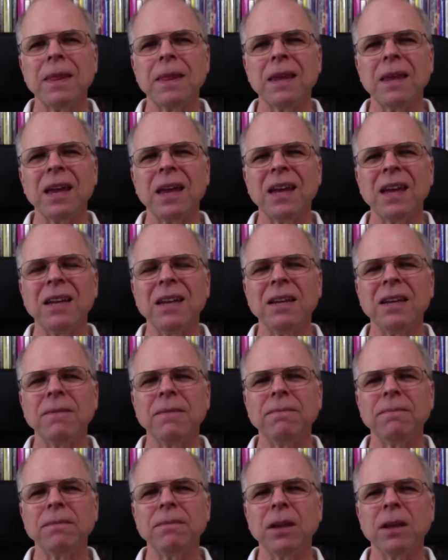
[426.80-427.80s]
And
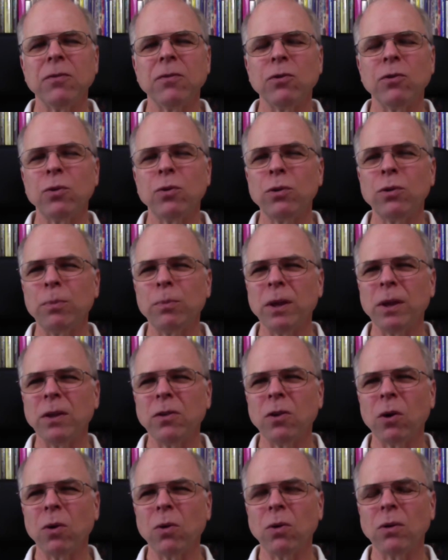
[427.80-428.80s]
if truth be
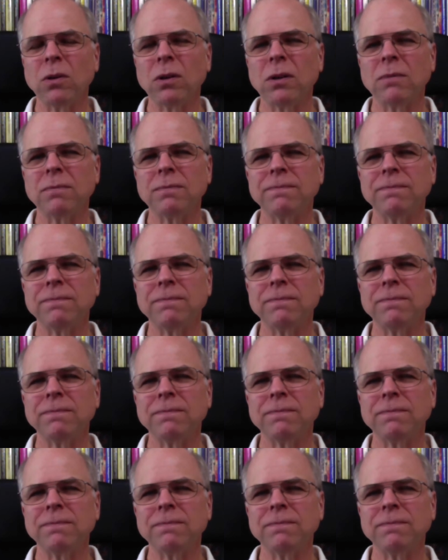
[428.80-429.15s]
told,